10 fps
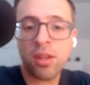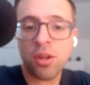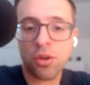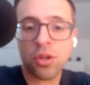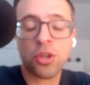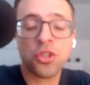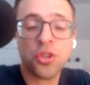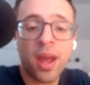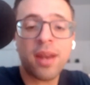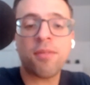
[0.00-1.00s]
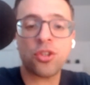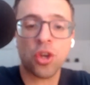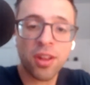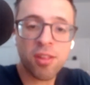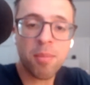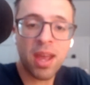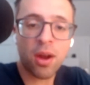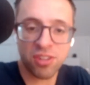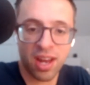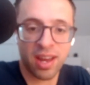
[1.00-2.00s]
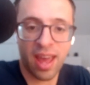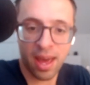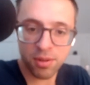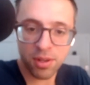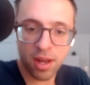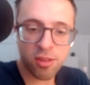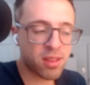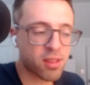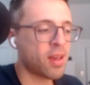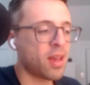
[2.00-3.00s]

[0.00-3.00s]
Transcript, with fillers: You're you're trying to fund journalism here; it's not advertisements. Yeah.